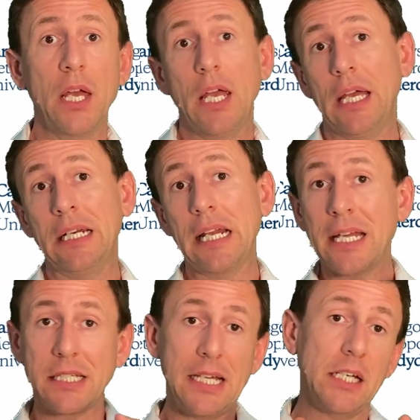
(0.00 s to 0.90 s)
And as
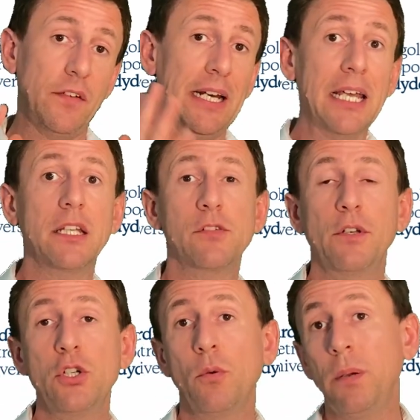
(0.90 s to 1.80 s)
I said, if you like this
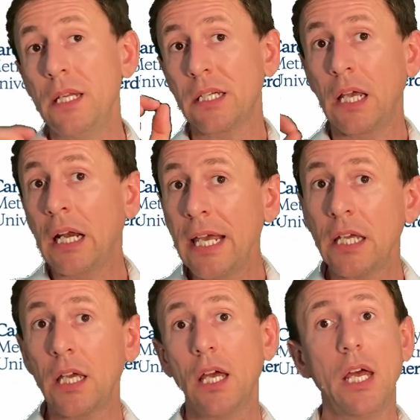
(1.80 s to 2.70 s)
video, please click
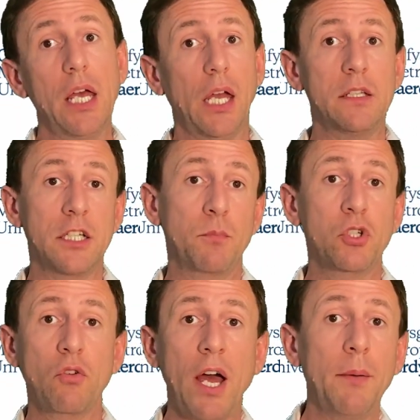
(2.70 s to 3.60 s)
like and
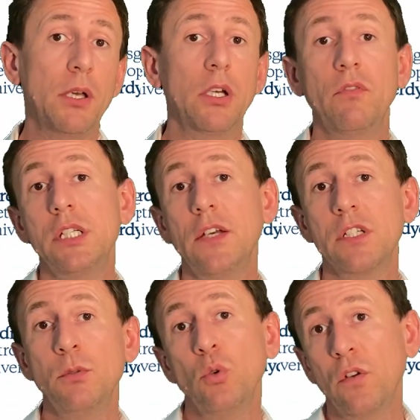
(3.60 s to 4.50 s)
subscribe. You're going to receive
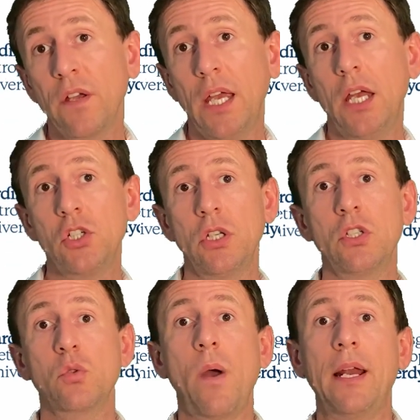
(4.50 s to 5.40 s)
some
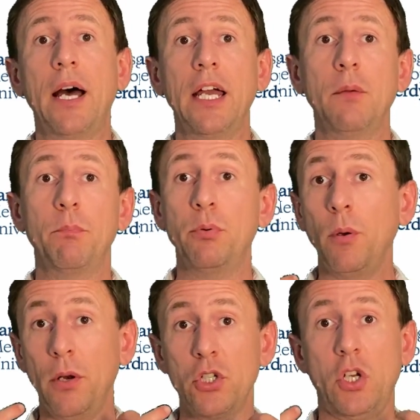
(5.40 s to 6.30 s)
notifications when I
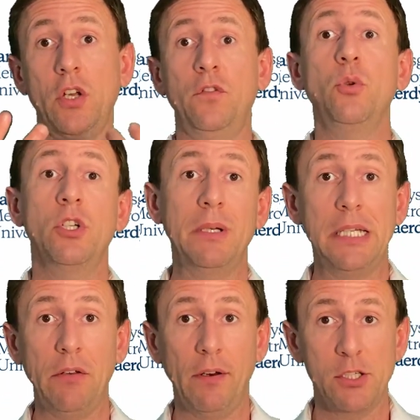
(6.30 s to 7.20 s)
publish future
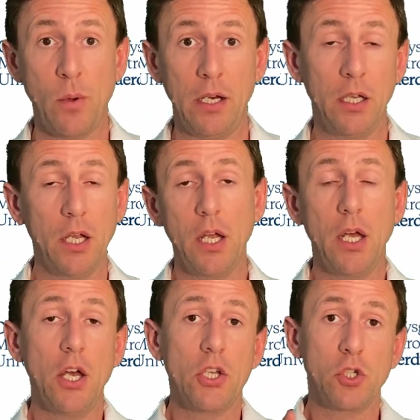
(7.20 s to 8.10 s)
material as well.
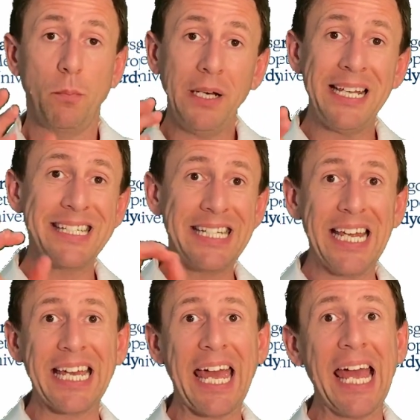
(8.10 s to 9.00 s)
So please
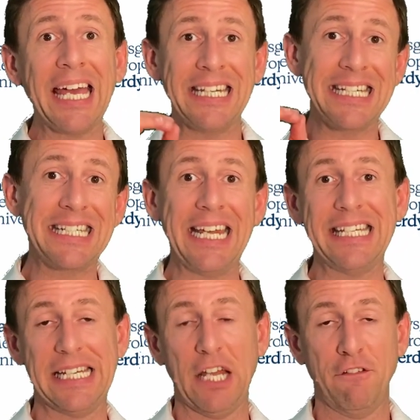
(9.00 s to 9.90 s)
take care and stay
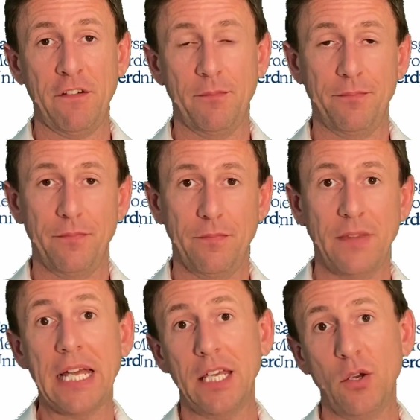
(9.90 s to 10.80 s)
safe.
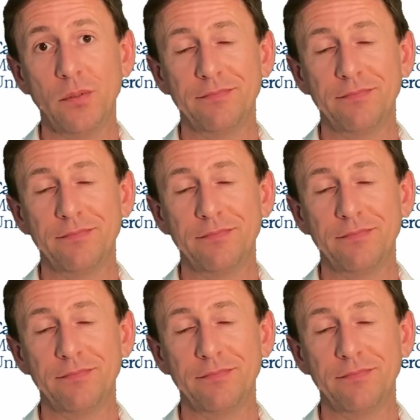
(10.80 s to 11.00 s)
Thank you.